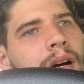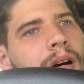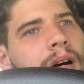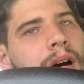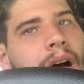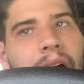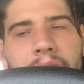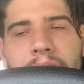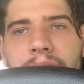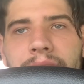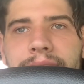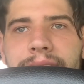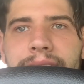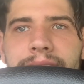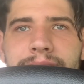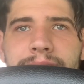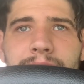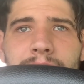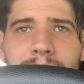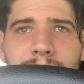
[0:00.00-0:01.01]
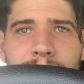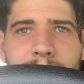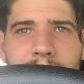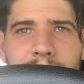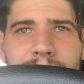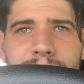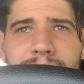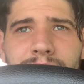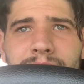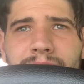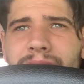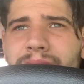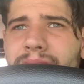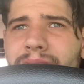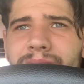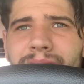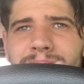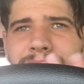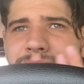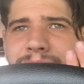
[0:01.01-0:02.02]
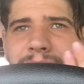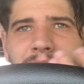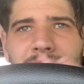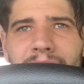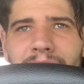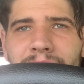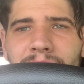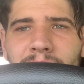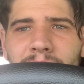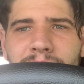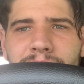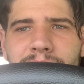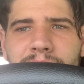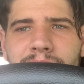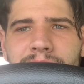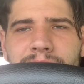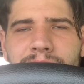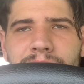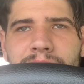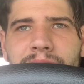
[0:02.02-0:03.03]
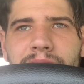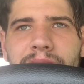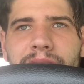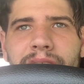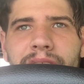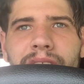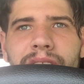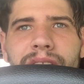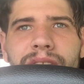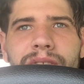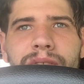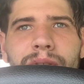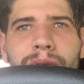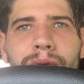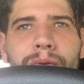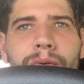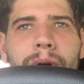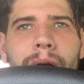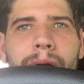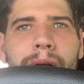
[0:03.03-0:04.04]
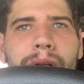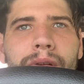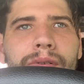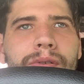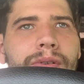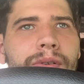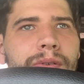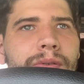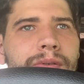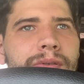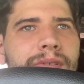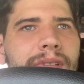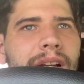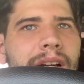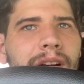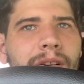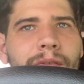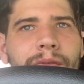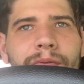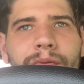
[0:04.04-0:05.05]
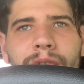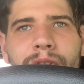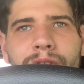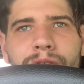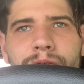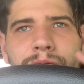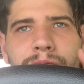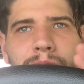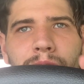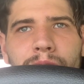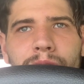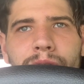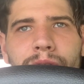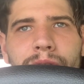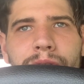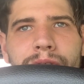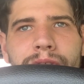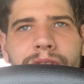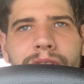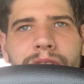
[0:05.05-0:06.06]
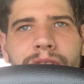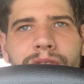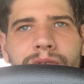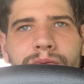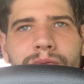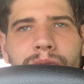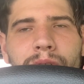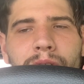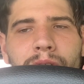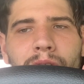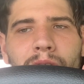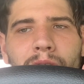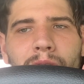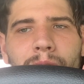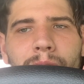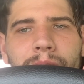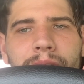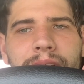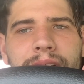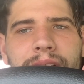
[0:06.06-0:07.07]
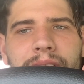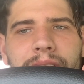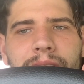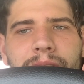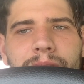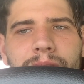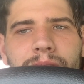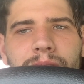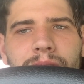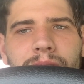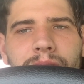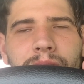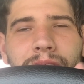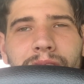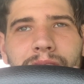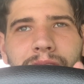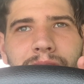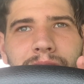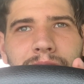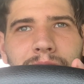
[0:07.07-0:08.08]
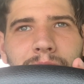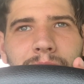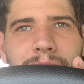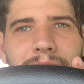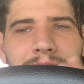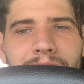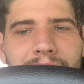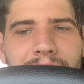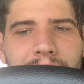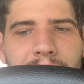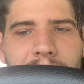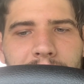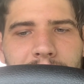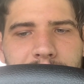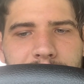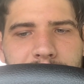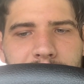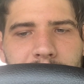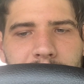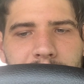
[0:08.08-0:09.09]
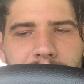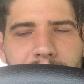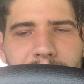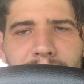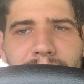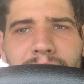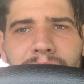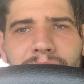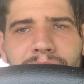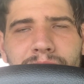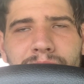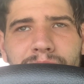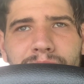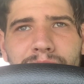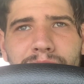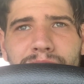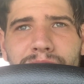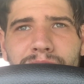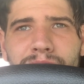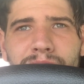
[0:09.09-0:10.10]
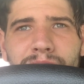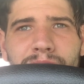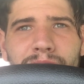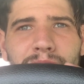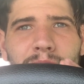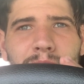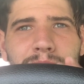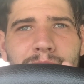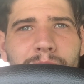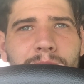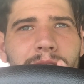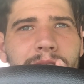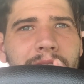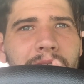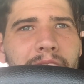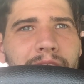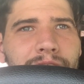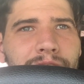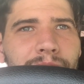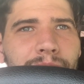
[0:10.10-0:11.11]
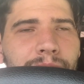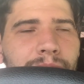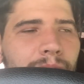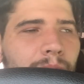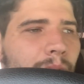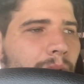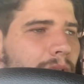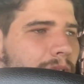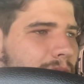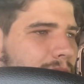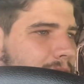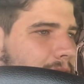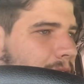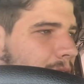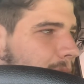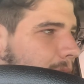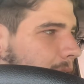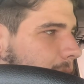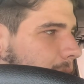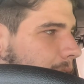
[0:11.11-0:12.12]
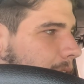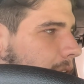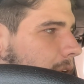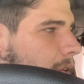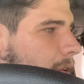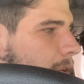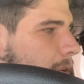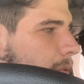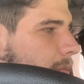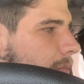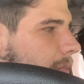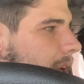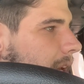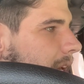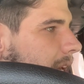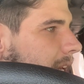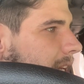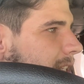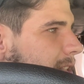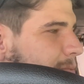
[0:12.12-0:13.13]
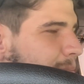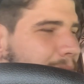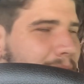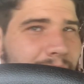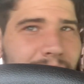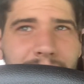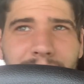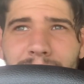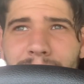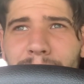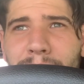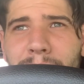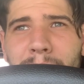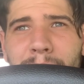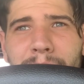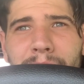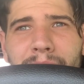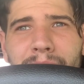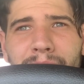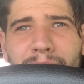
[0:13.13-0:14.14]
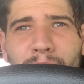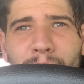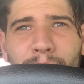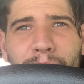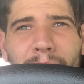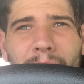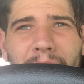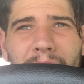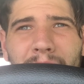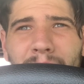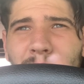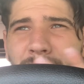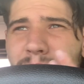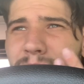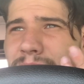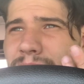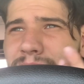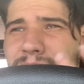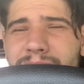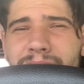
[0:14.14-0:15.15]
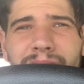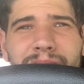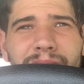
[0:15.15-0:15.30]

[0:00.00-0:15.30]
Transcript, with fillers: and I did see a racer I had no chance getting it. So what I'm gonna do is I'm gonna finish road cruising this road all the way down, go get gas, and then just go to a national forest on my way home. Spend there maybe a couple hours,